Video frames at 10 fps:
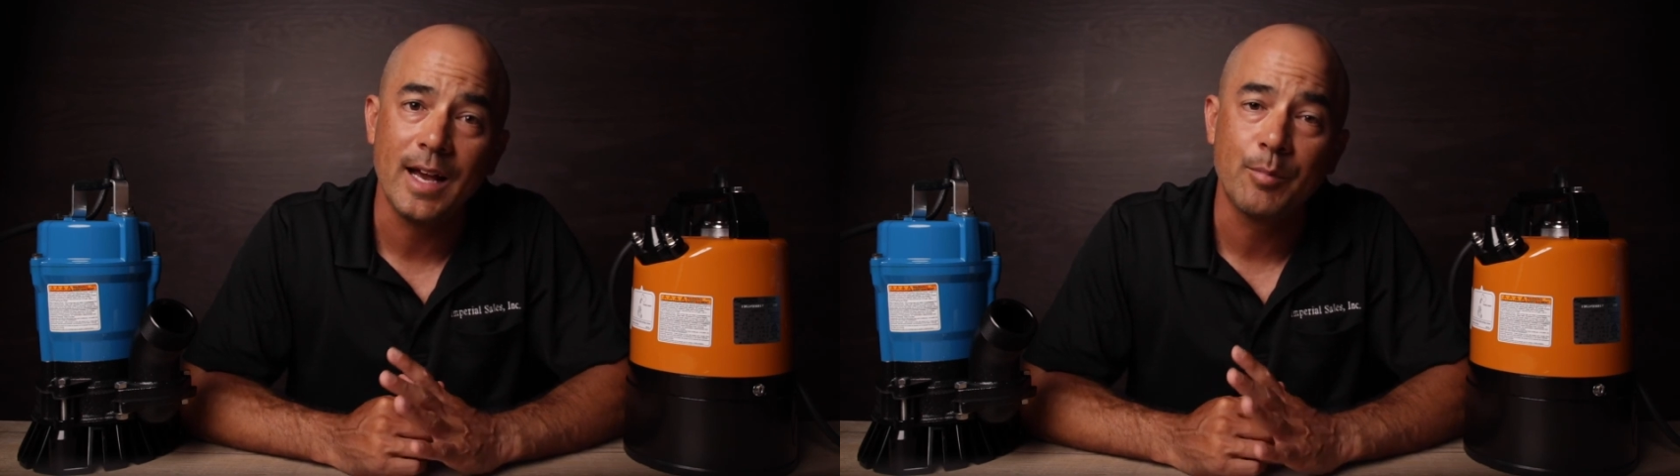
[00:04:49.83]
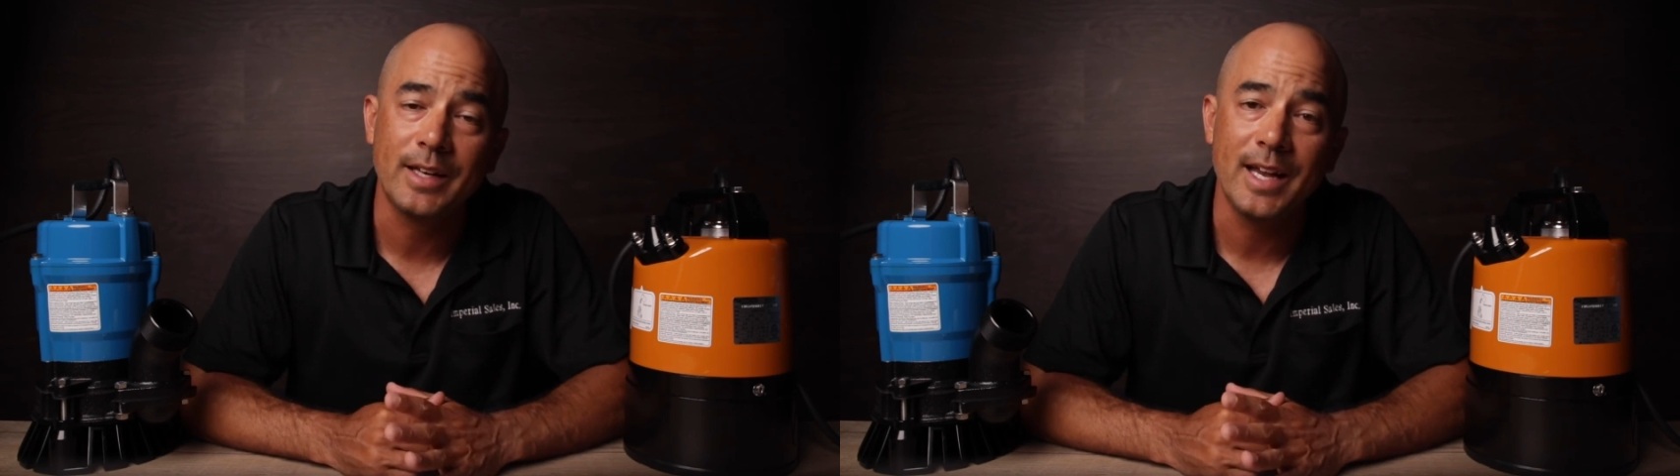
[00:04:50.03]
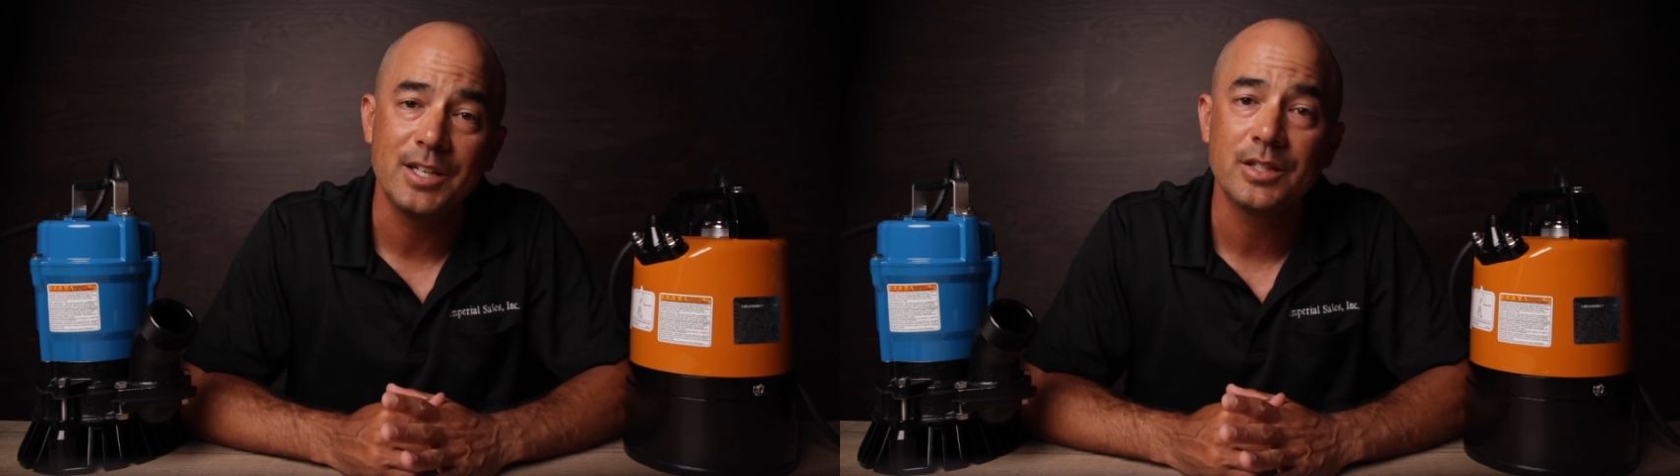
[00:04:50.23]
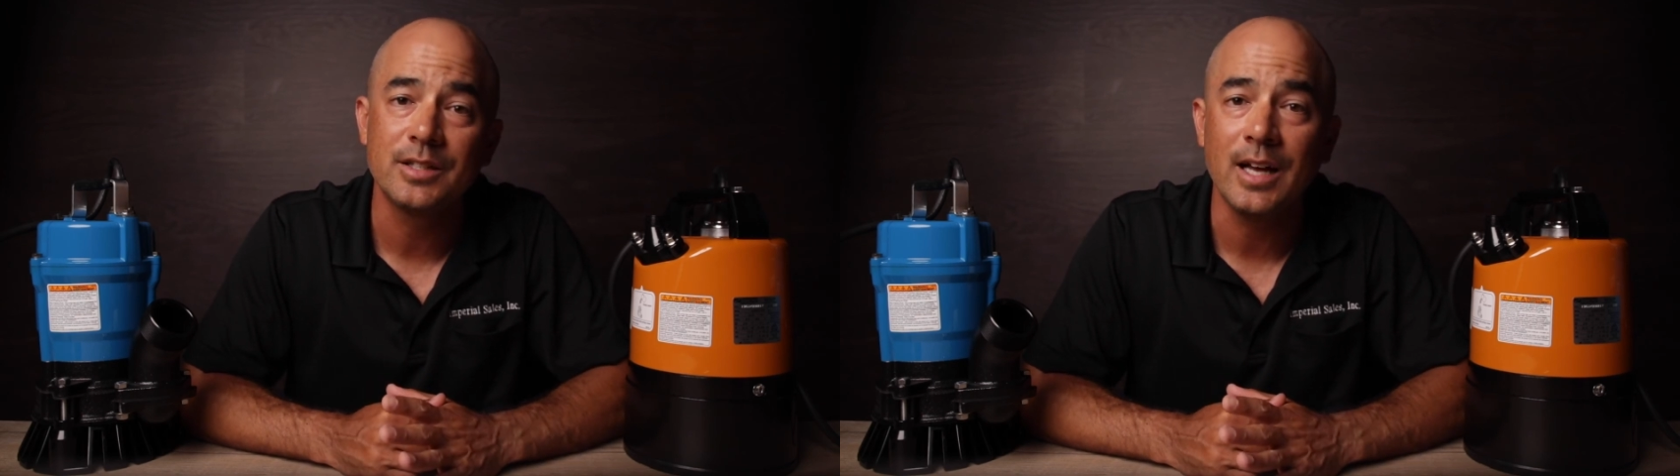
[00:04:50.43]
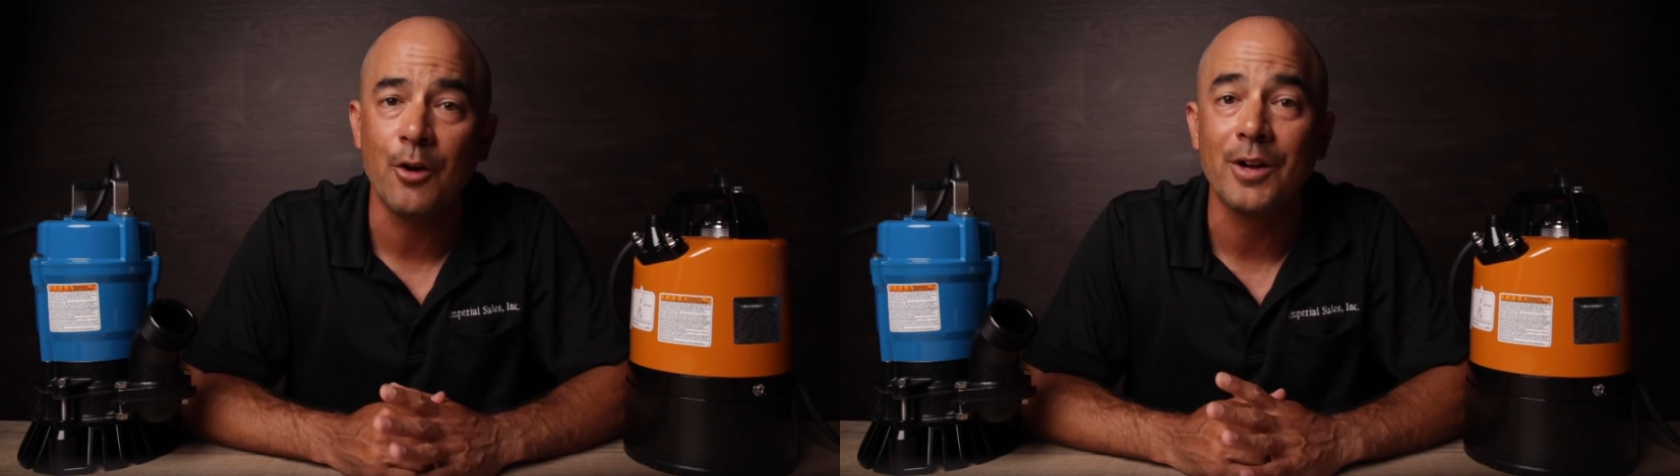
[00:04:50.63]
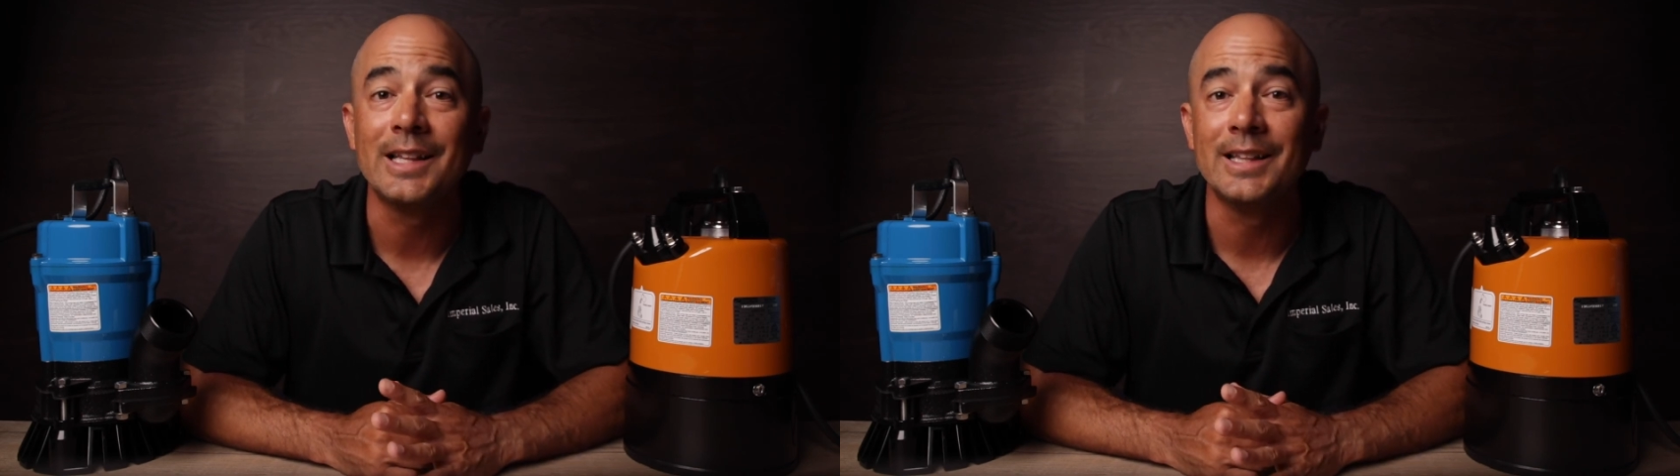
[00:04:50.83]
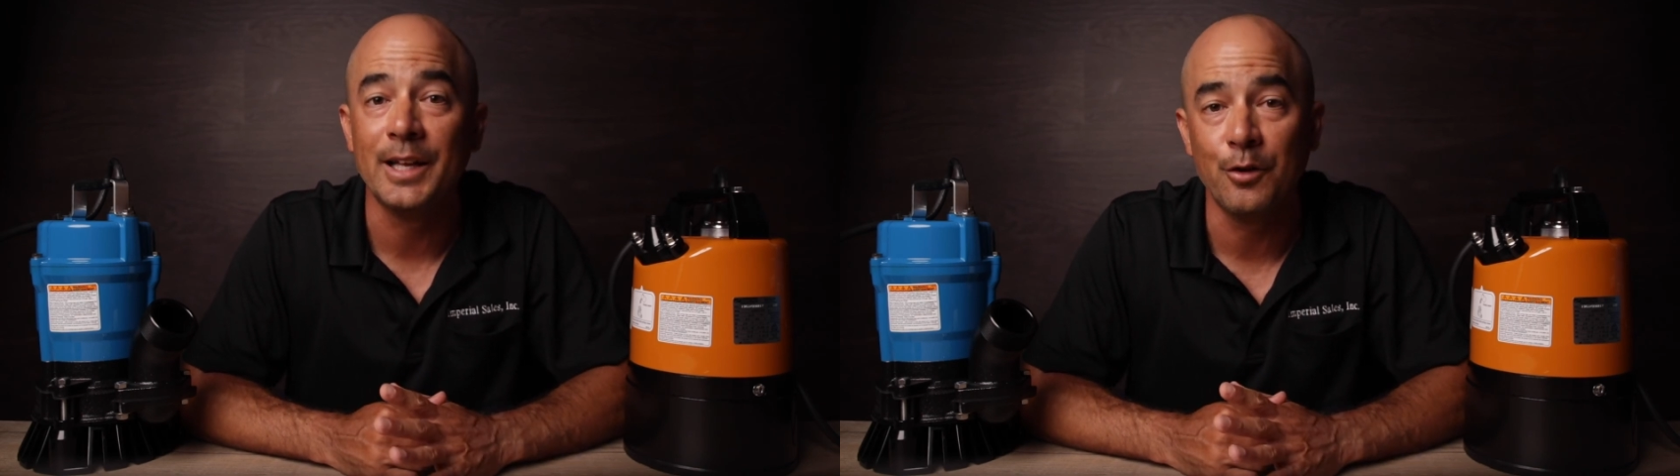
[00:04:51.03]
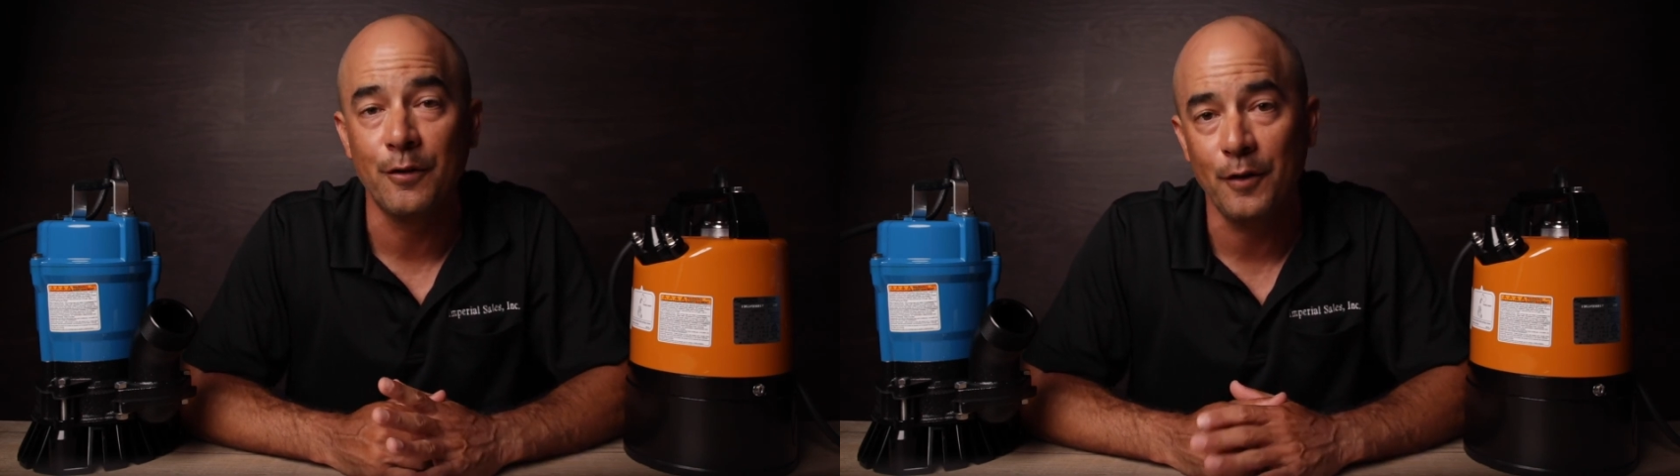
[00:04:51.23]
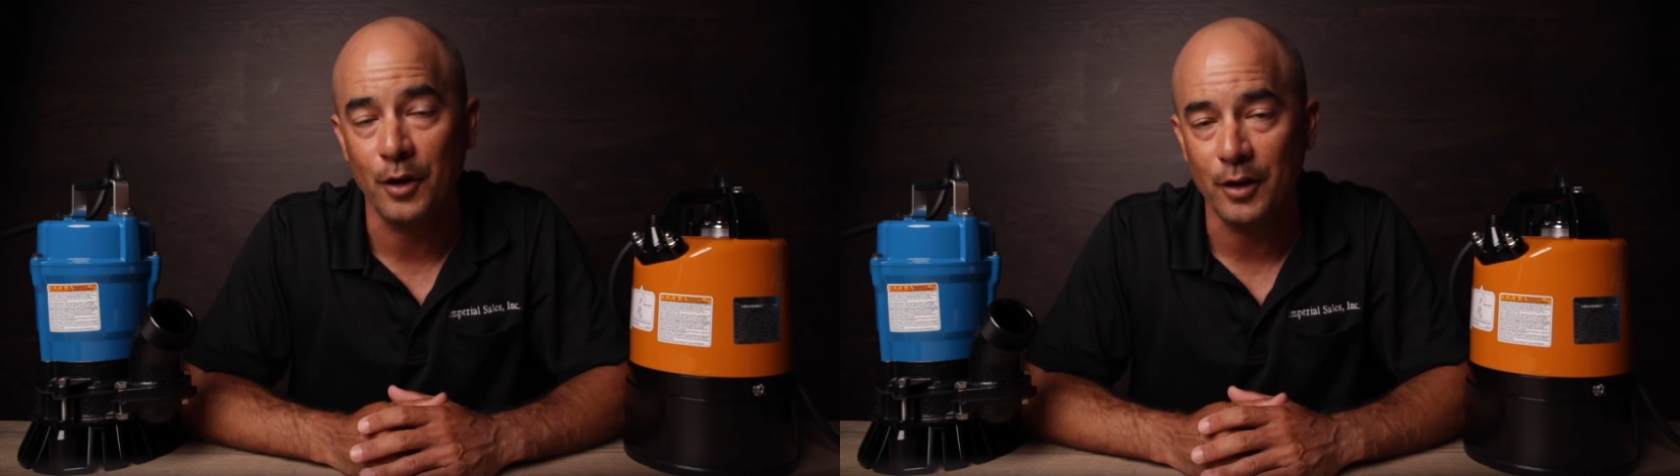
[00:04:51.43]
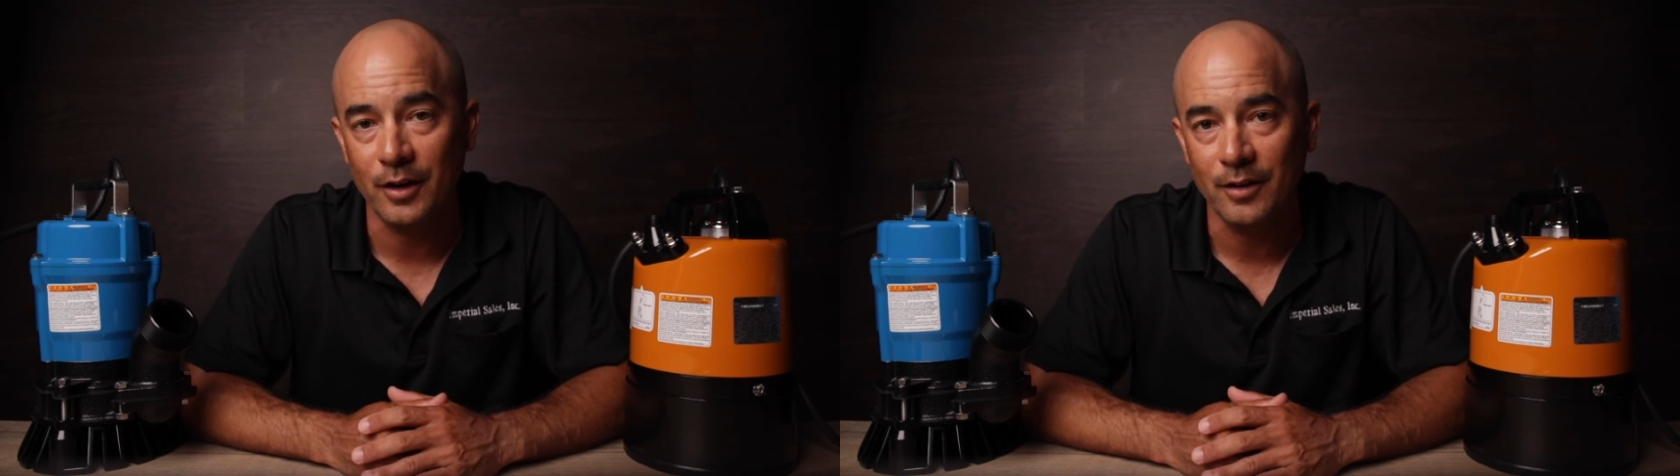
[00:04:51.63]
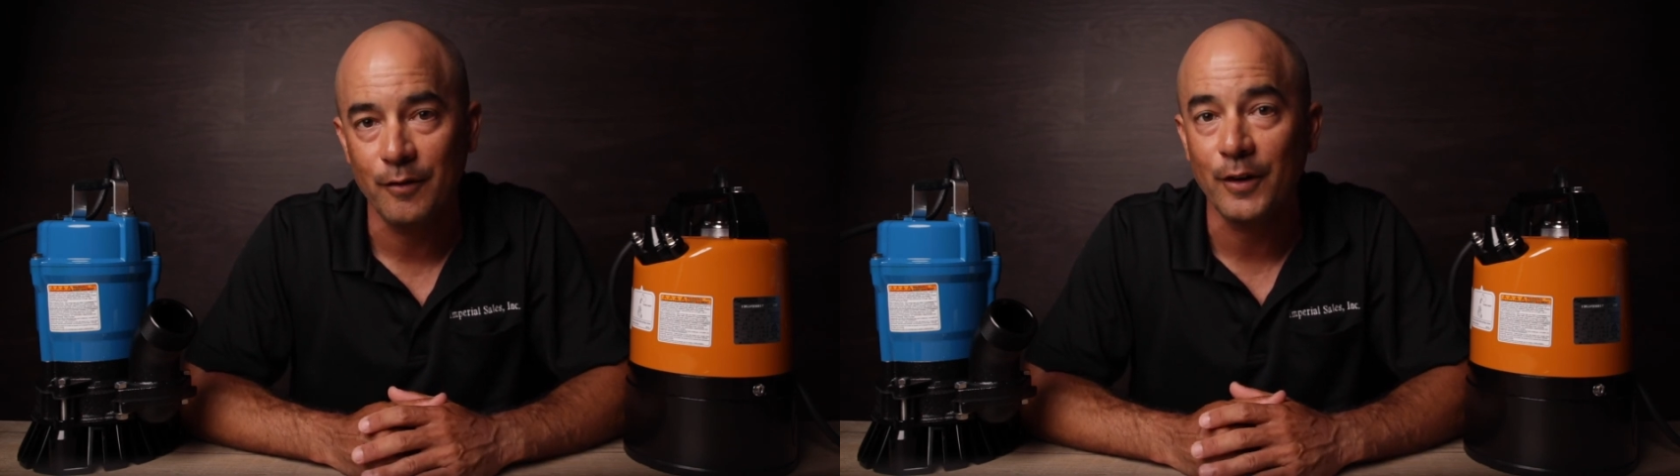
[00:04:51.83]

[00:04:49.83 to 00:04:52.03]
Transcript: the applications down a little further.